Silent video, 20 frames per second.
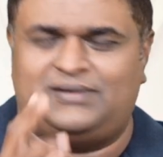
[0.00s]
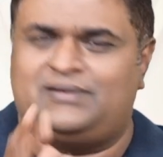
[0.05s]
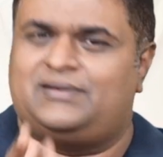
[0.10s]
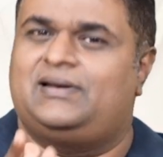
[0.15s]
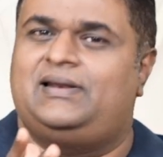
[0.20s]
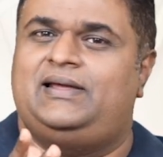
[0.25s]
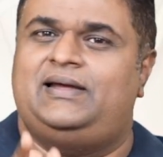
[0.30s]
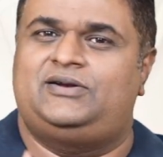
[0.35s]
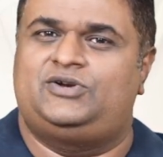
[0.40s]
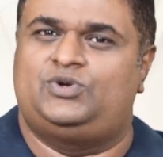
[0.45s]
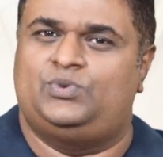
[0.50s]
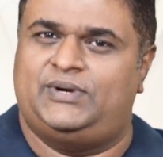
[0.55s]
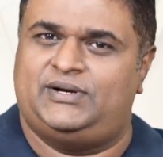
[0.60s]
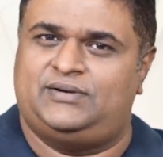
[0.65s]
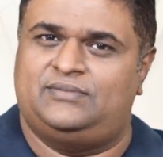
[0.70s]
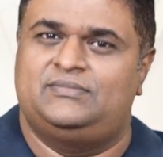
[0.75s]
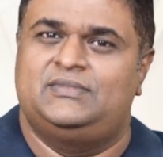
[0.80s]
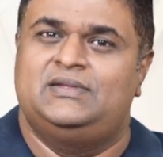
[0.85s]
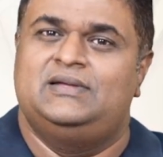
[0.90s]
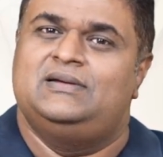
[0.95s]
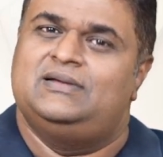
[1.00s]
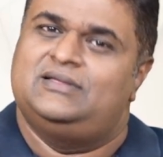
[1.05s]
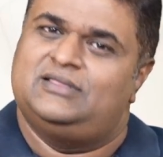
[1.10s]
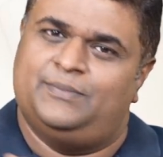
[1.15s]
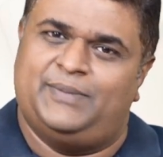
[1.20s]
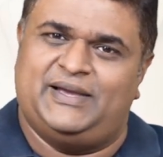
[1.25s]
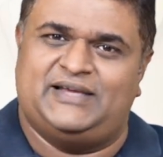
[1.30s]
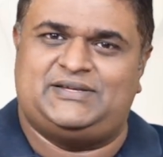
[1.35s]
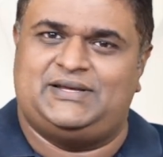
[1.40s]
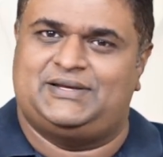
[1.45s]
relate to it. The
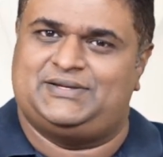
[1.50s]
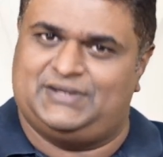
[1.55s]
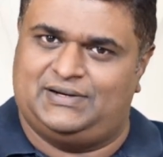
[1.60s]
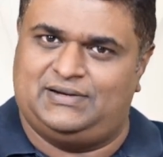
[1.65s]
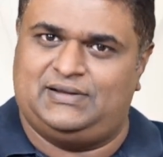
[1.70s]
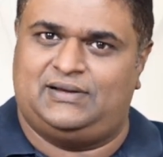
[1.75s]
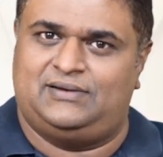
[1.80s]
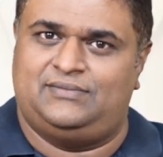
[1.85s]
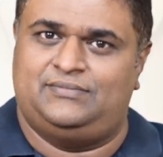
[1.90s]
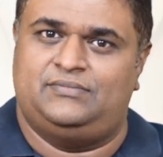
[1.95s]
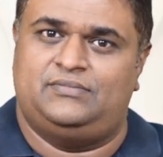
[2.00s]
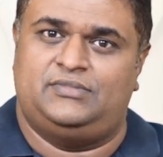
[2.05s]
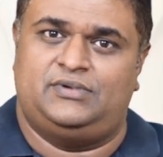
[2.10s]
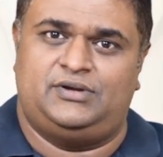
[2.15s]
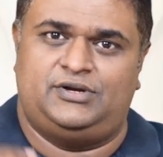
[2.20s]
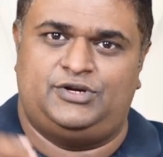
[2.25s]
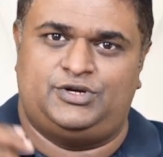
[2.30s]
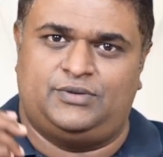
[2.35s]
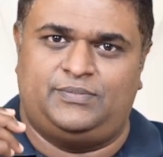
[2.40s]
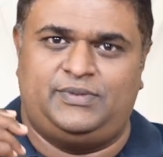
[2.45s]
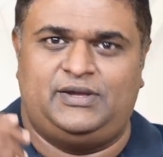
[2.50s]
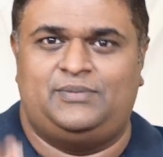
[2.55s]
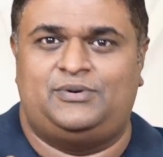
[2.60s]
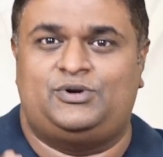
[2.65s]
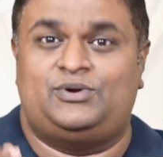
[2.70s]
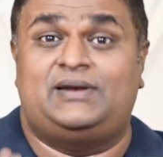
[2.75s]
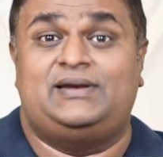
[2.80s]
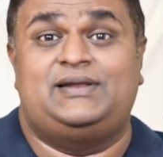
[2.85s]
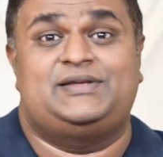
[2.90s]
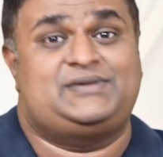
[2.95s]
basics are done. You should be able
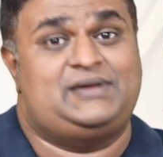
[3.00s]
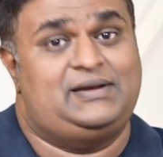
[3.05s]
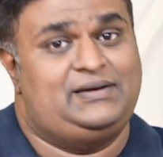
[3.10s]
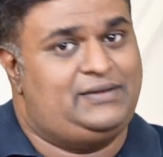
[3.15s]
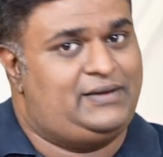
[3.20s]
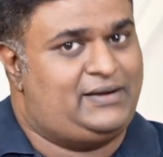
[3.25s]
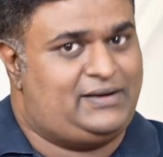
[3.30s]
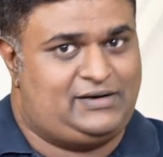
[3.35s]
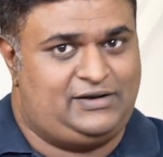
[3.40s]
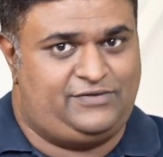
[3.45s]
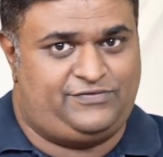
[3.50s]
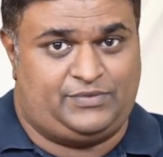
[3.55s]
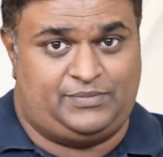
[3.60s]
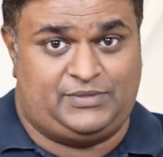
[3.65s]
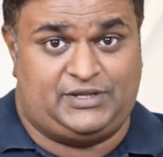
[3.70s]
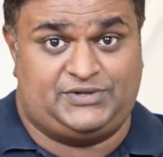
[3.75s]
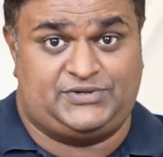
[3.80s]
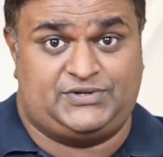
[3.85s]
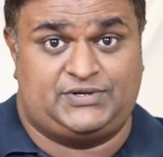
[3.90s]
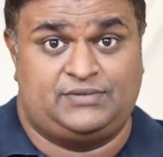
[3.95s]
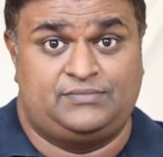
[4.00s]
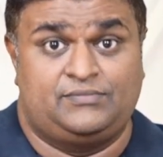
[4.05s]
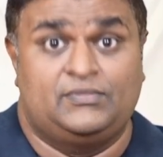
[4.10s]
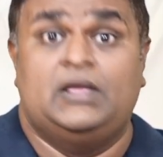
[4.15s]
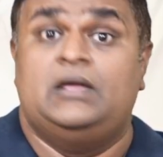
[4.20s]
to understand directly from this.